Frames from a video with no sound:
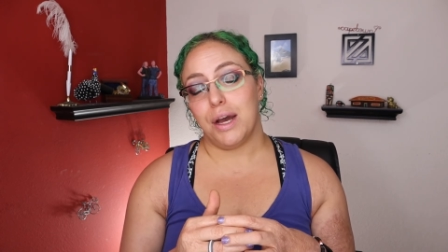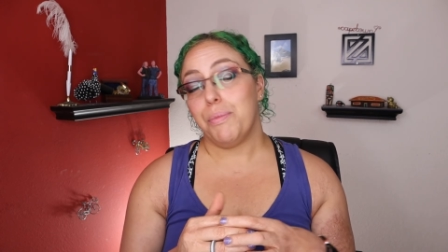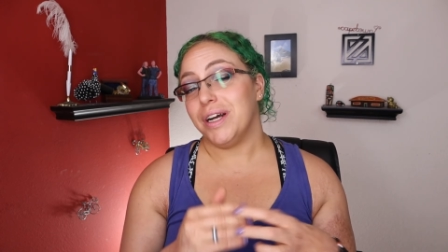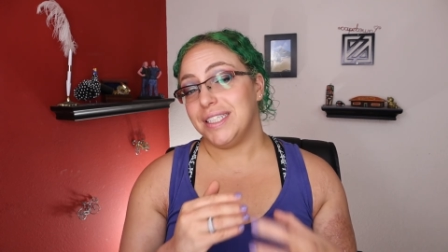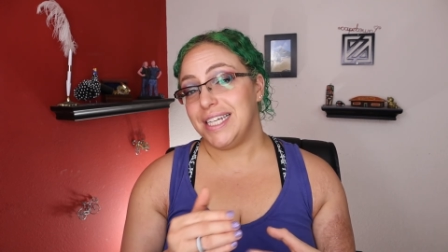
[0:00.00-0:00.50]
a
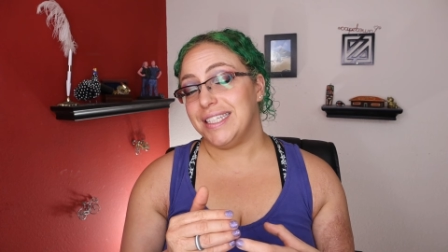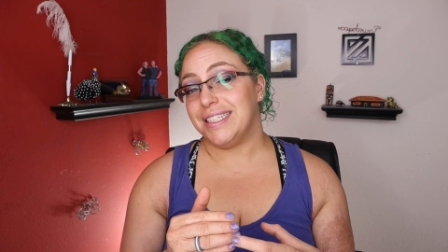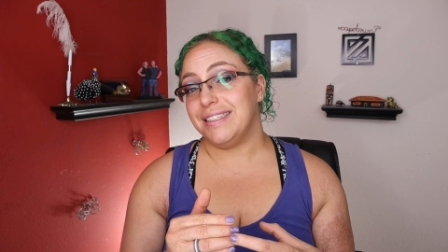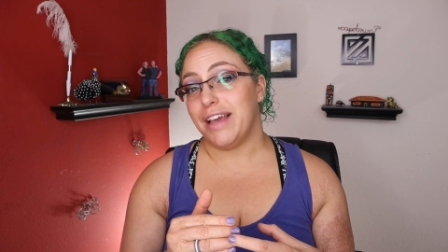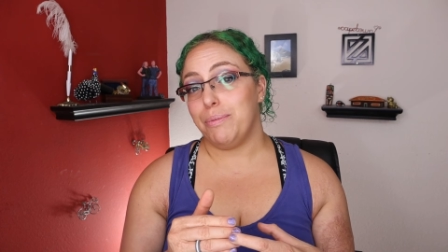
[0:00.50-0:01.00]

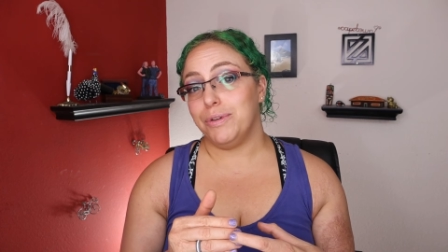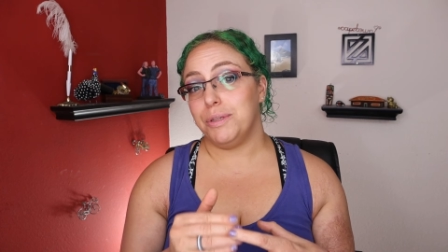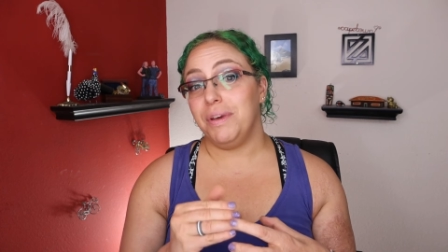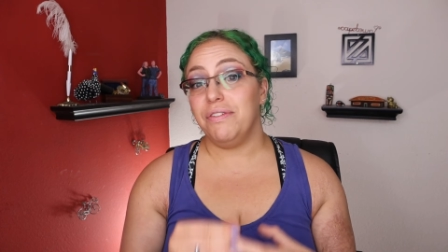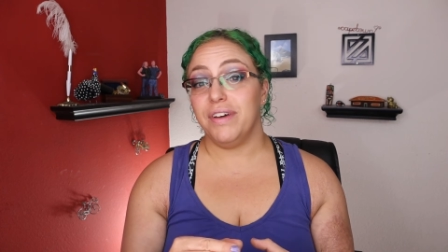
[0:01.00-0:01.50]
prosthesis is able to
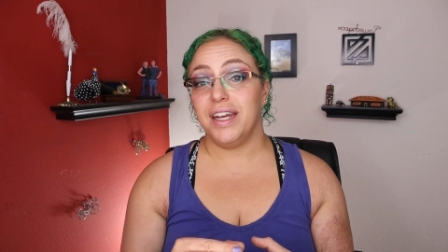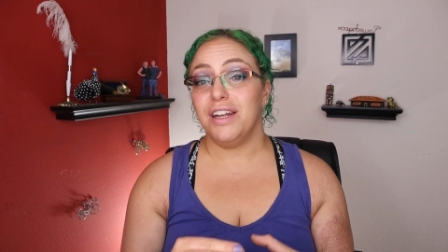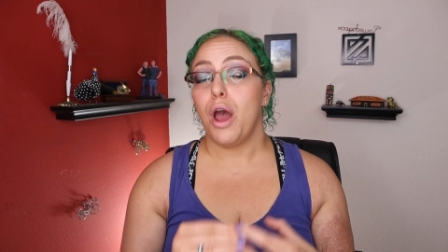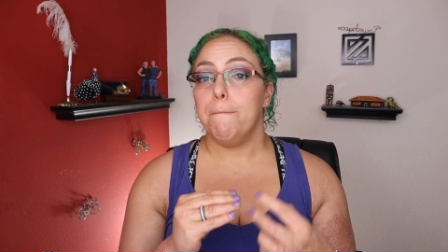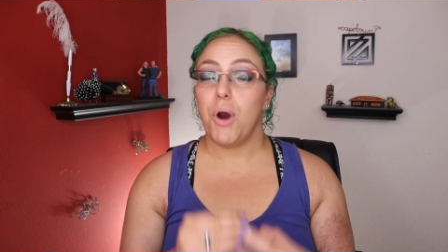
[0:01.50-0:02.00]
be
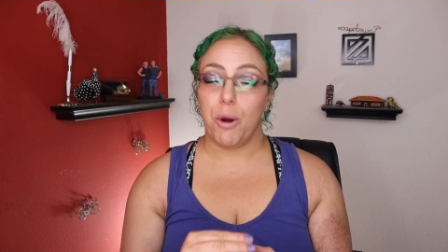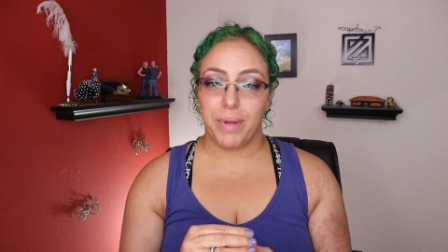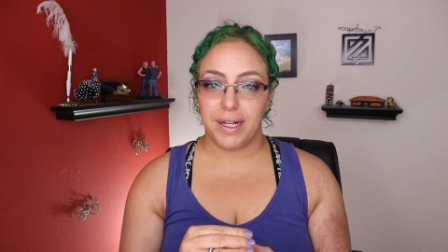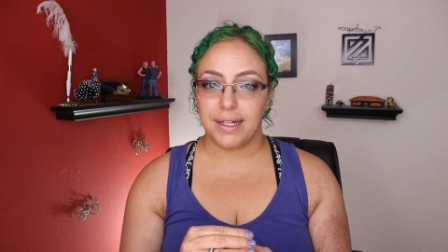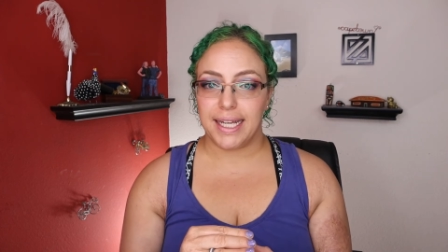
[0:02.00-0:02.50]
fitted
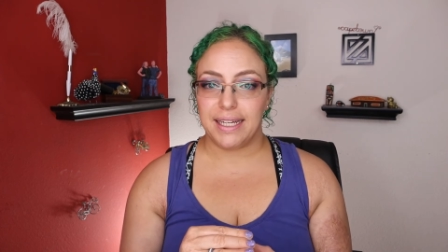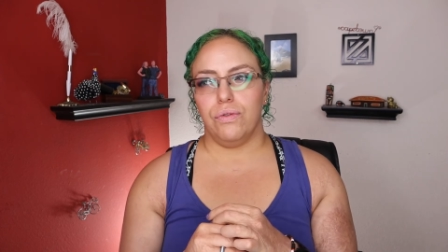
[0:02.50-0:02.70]
permanently.